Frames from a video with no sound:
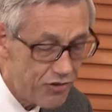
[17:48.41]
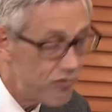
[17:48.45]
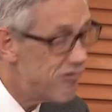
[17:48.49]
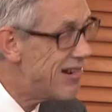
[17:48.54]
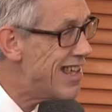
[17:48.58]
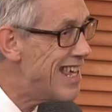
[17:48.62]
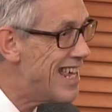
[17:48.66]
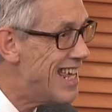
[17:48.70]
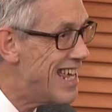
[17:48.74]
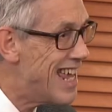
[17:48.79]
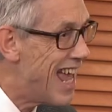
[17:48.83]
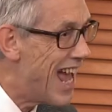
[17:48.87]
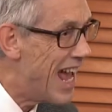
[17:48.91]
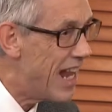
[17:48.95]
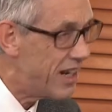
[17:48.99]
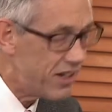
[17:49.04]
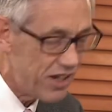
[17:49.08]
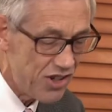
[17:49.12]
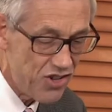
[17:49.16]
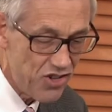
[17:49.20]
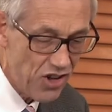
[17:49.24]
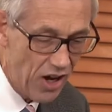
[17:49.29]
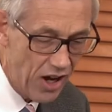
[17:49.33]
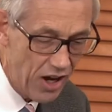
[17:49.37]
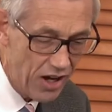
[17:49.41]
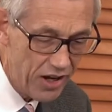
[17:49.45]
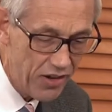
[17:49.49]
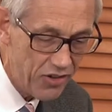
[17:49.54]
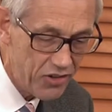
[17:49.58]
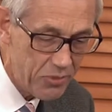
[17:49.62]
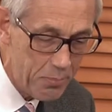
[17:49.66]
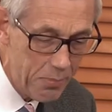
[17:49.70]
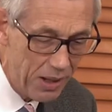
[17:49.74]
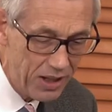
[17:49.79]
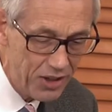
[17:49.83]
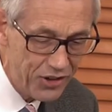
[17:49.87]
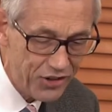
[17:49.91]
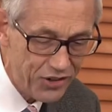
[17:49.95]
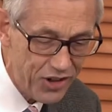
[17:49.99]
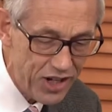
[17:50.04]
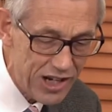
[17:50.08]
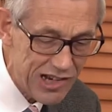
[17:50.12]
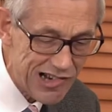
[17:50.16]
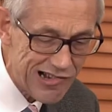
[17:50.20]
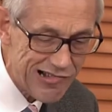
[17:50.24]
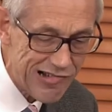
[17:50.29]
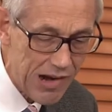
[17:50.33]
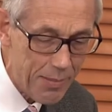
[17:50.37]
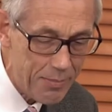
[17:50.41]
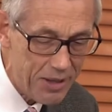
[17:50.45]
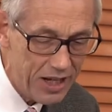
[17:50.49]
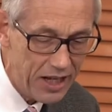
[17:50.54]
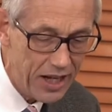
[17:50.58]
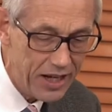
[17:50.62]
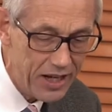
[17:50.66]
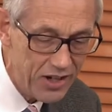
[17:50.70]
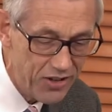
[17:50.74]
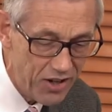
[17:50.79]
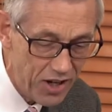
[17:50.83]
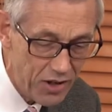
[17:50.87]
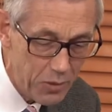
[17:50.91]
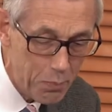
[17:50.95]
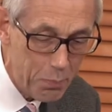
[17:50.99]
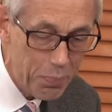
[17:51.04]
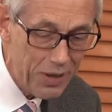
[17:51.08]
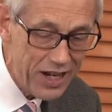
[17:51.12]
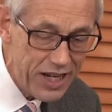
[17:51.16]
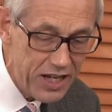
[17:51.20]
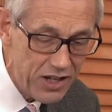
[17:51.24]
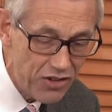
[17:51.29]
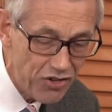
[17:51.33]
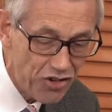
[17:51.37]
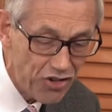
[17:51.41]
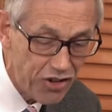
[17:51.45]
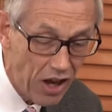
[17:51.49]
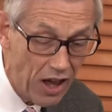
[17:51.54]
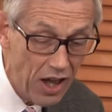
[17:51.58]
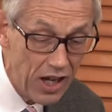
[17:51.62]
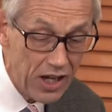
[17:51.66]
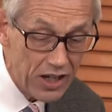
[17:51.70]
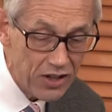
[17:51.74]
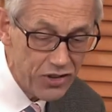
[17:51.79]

re energized, multicramulated, bleached,